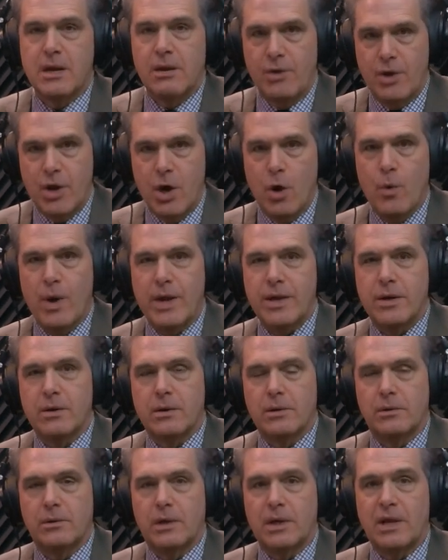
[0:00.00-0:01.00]
know what
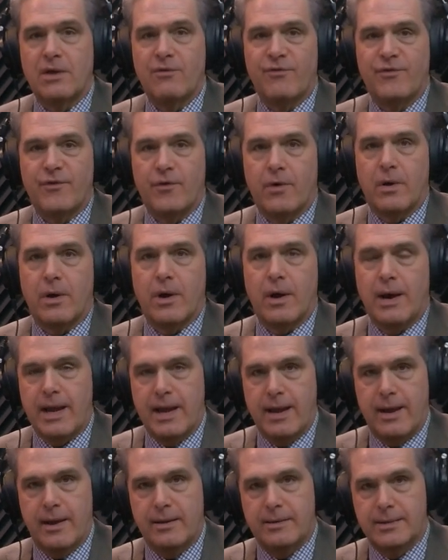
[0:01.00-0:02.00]
you're looking for,
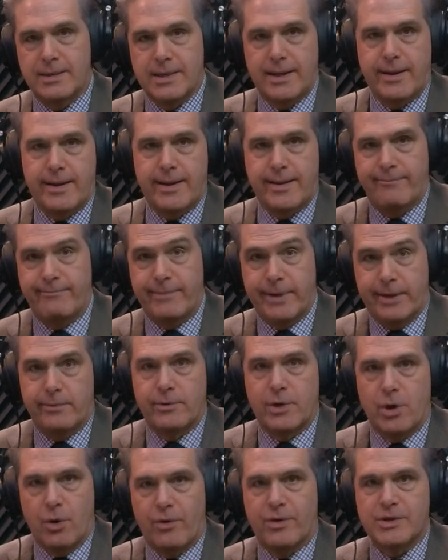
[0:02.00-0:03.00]
and uh, you know
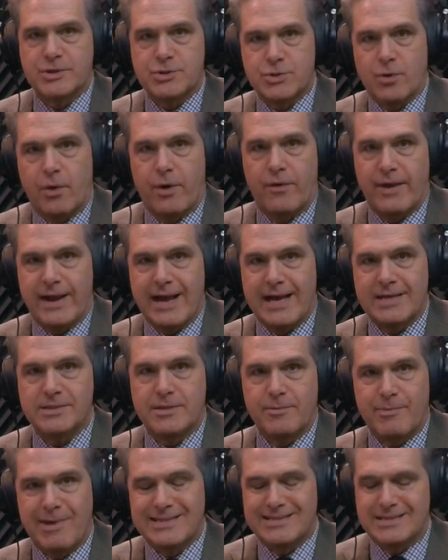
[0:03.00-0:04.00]
go to the store that has
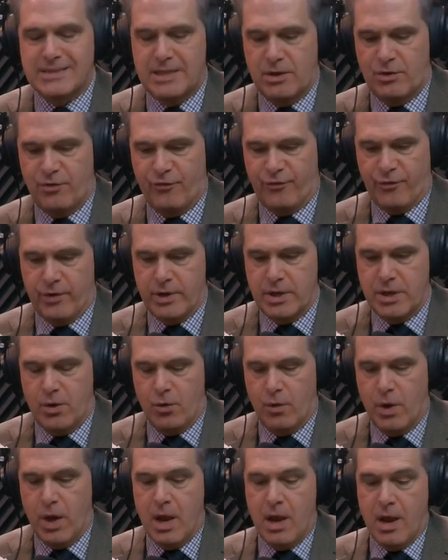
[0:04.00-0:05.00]
the best deal for you.